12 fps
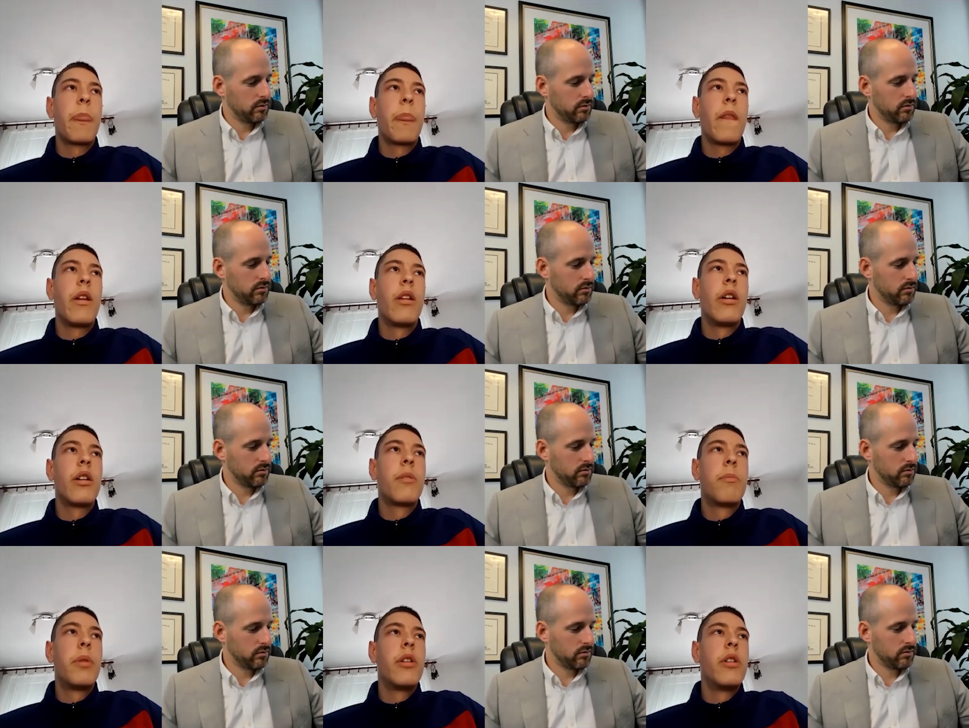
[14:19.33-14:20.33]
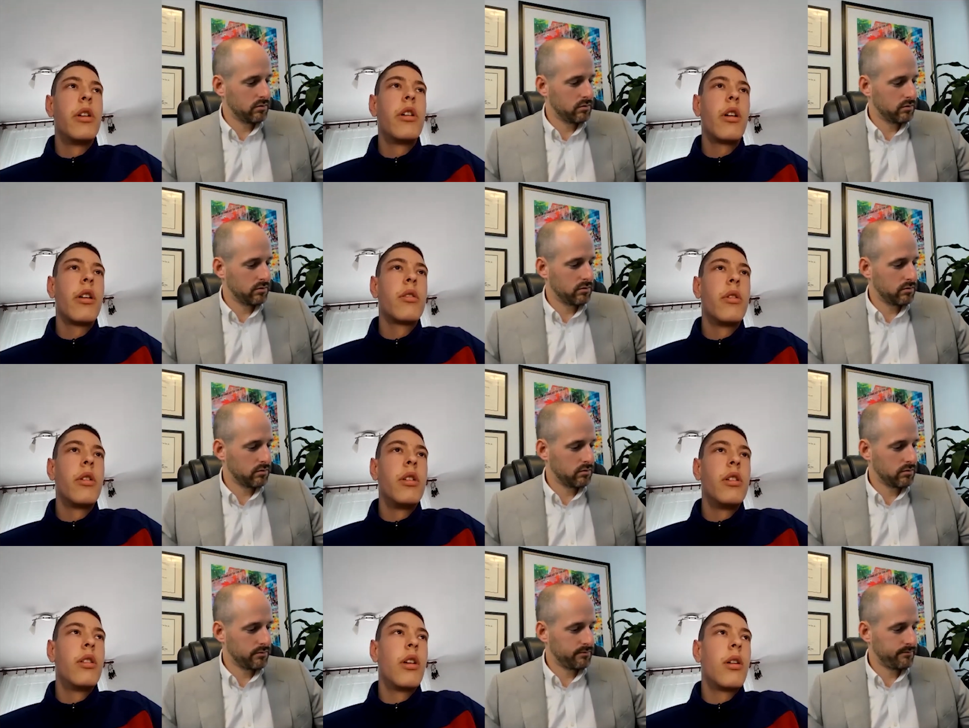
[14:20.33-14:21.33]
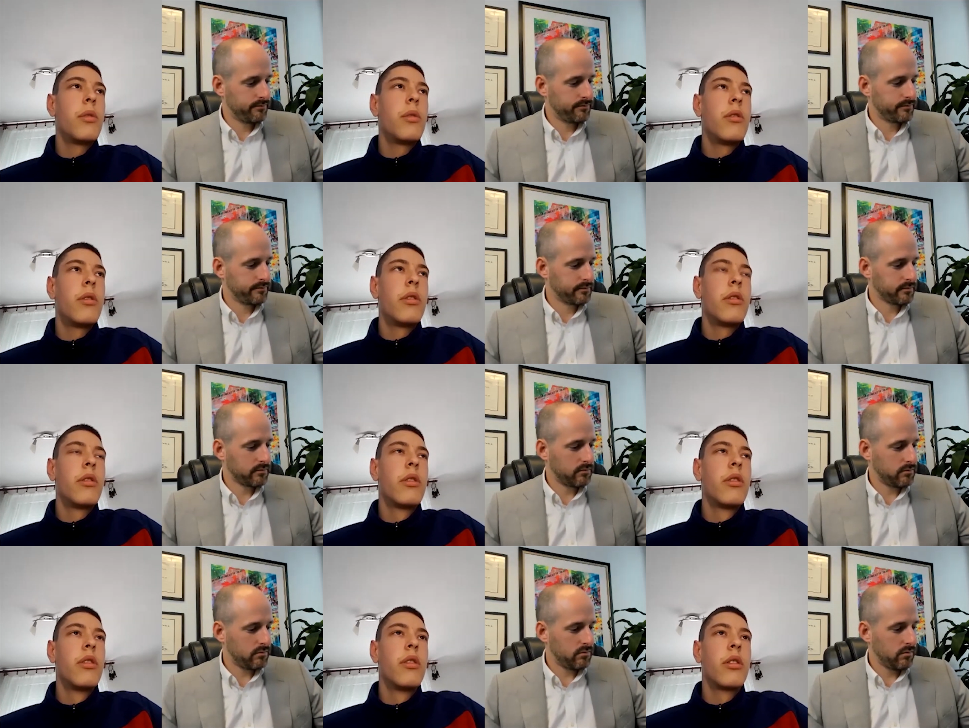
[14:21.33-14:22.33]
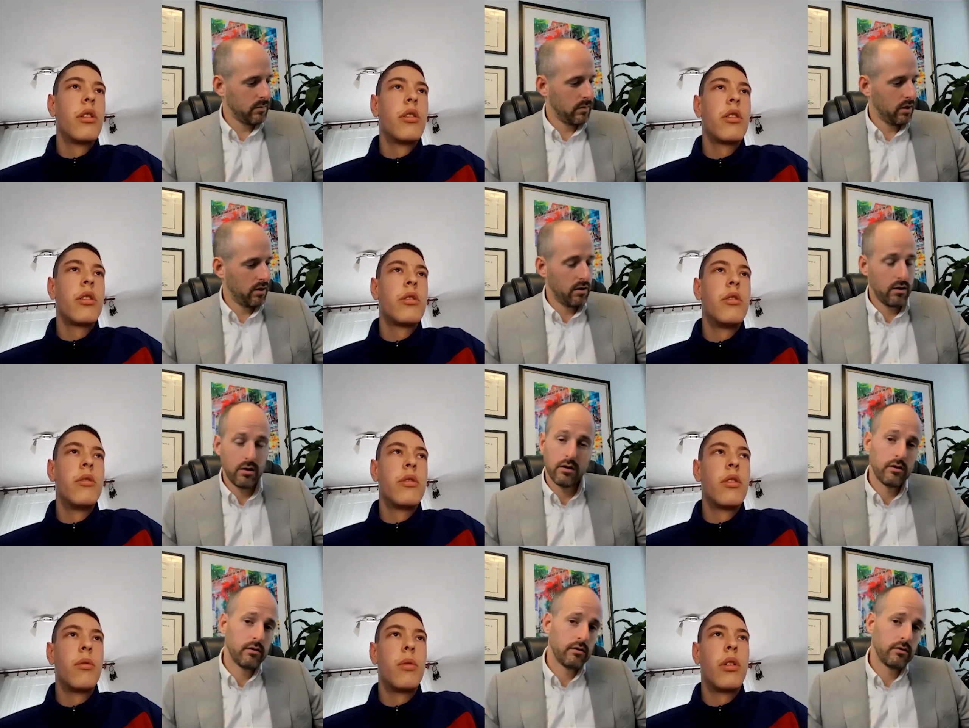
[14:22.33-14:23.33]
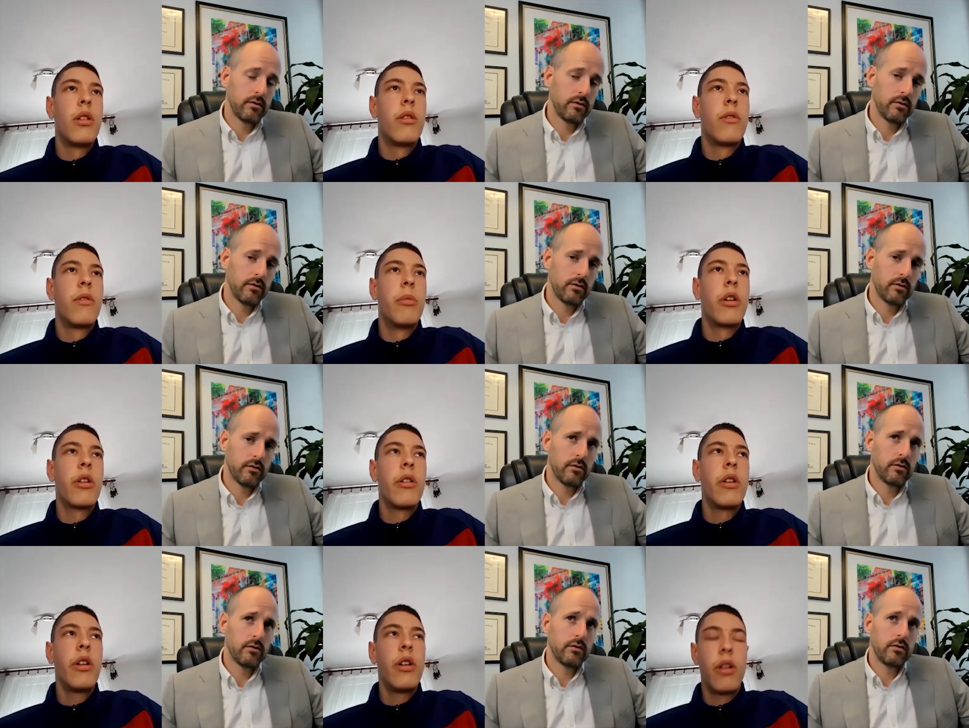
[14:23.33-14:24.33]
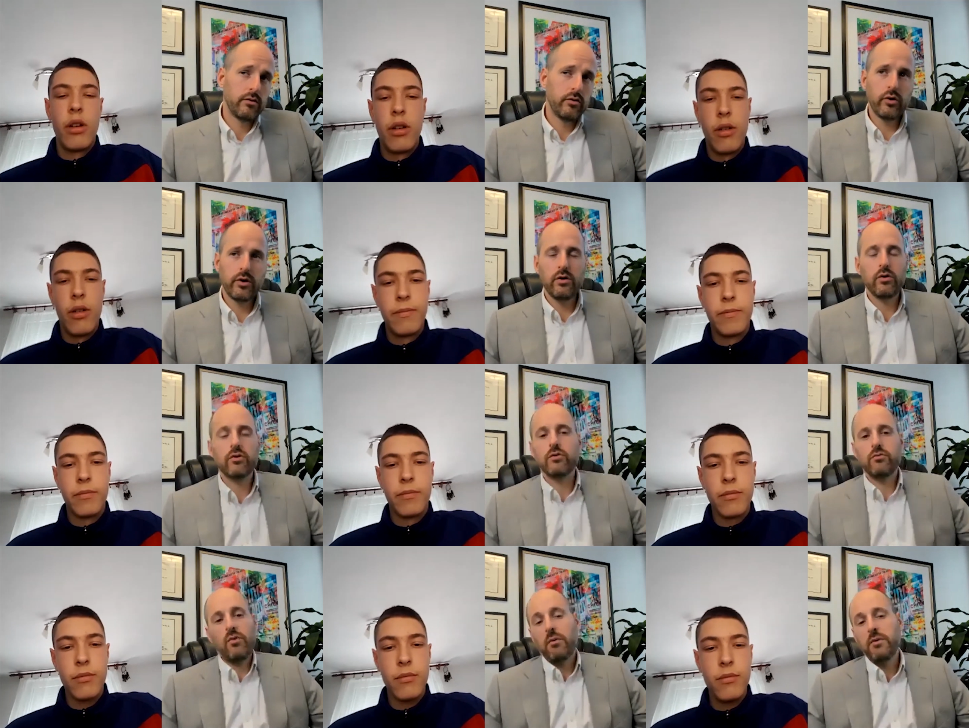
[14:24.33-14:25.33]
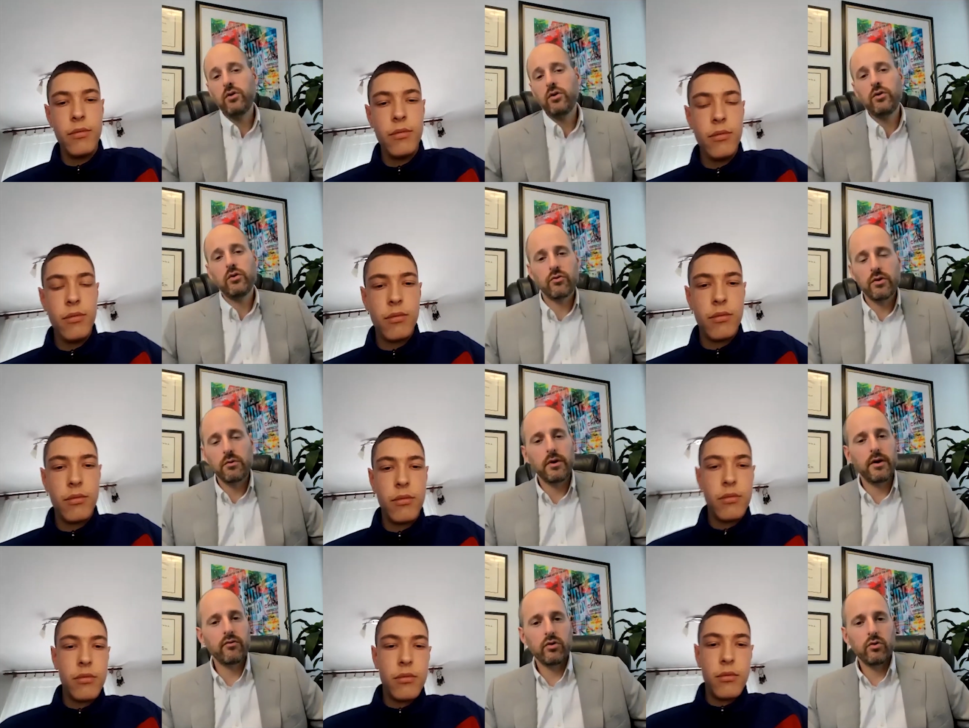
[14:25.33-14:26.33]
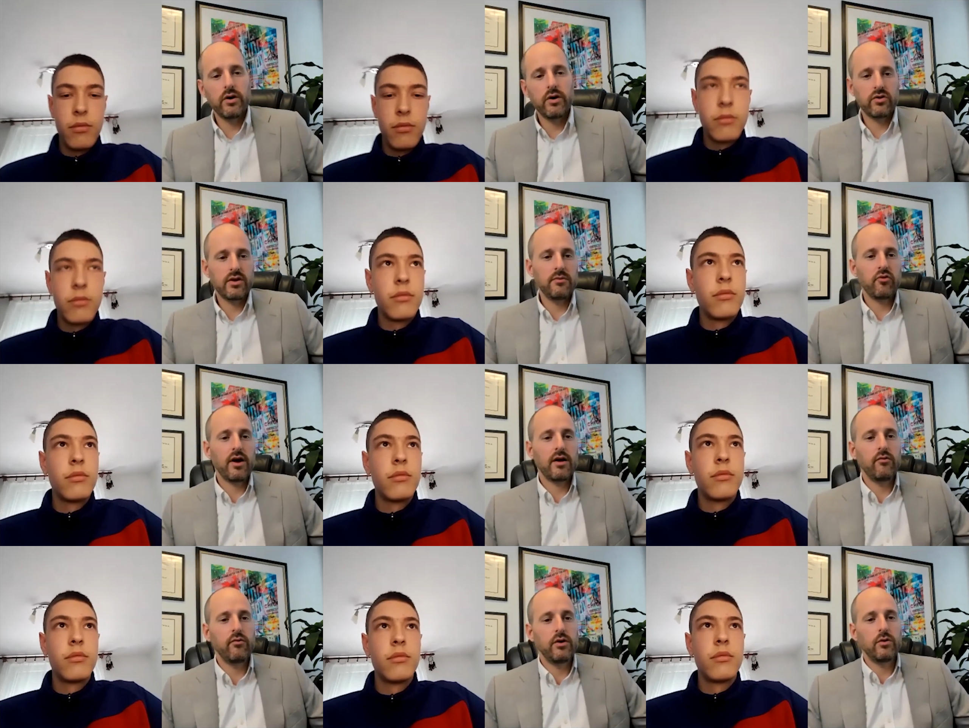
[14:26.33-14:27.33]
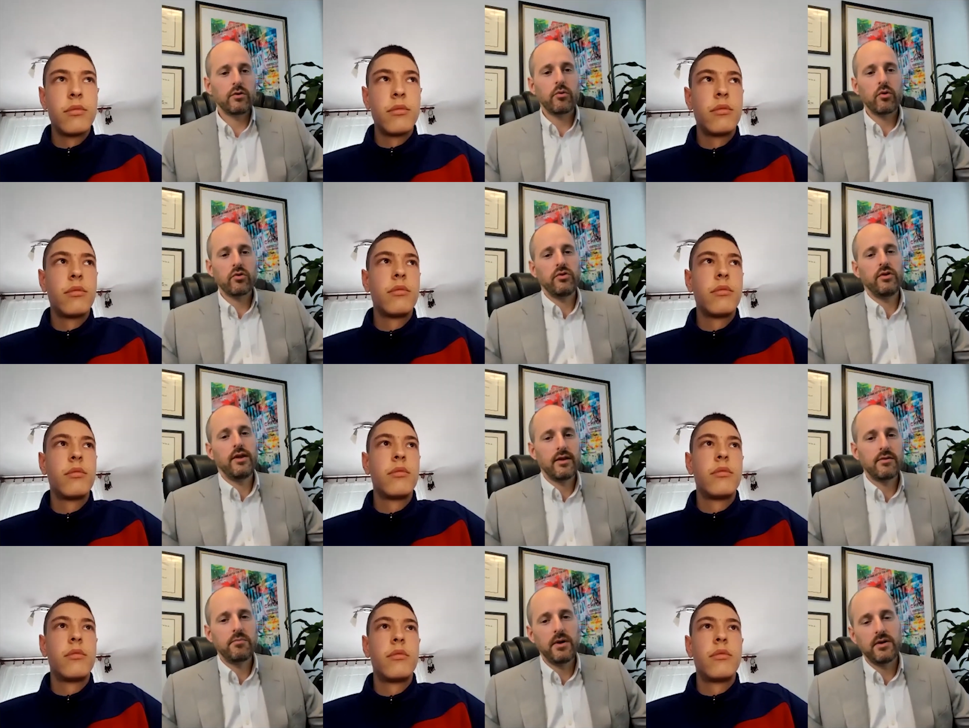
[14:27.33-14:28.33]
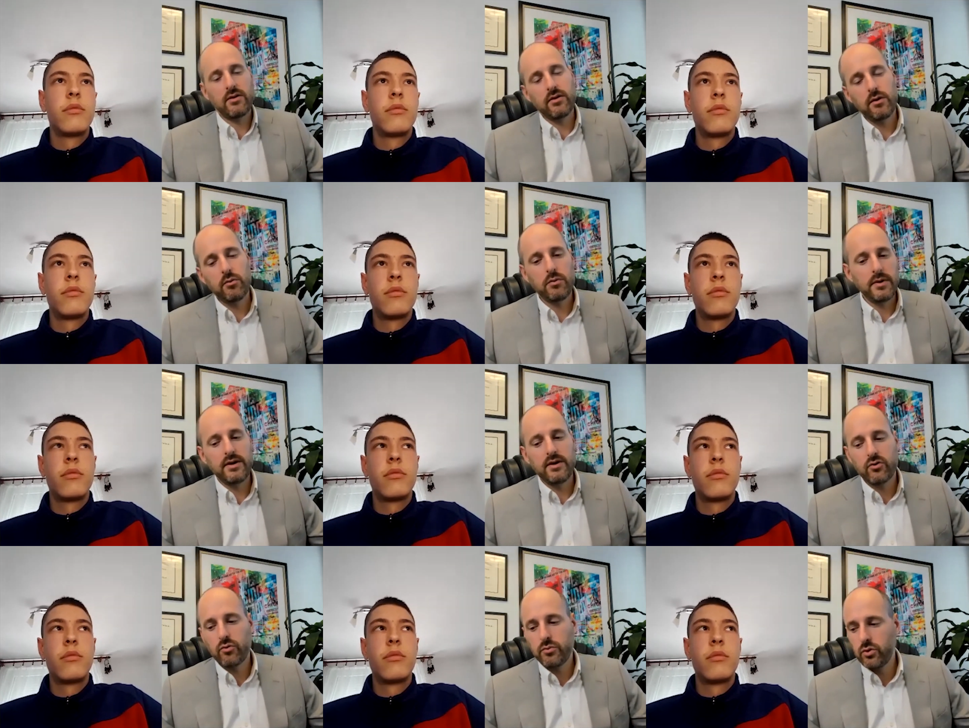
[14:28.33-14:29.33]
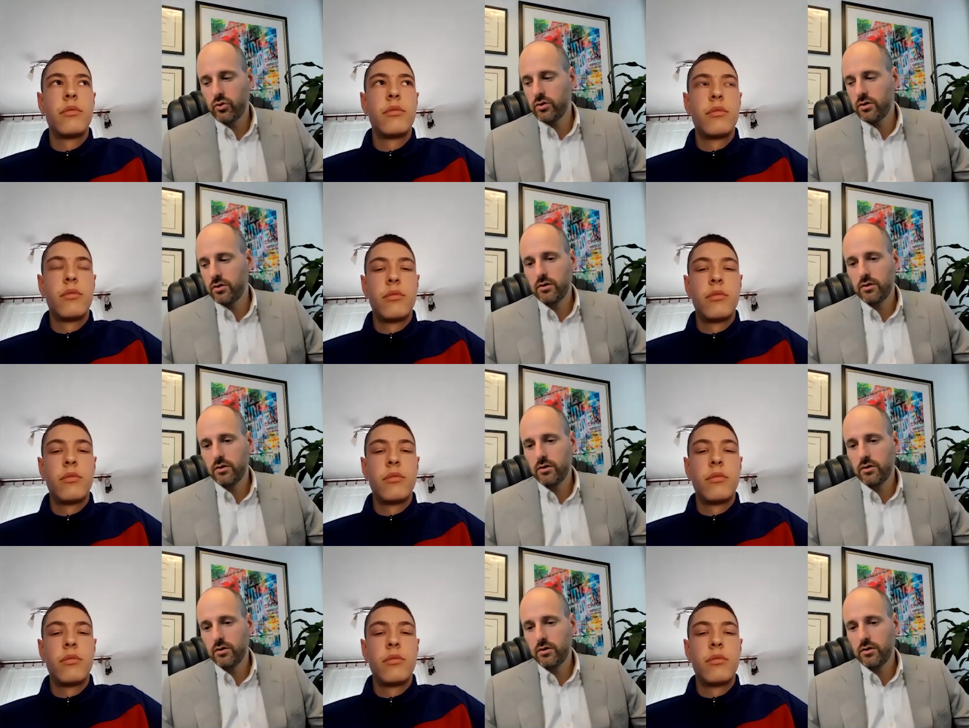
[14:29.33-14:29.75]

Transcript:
Speaker 1: And like Payoneer, like do I need that one, or can I just use the one from Mercury?
Speaker 2: You can use, I mean, you can use really whatever you want. Just keep track of what you use personally. That's basically would be a distribution.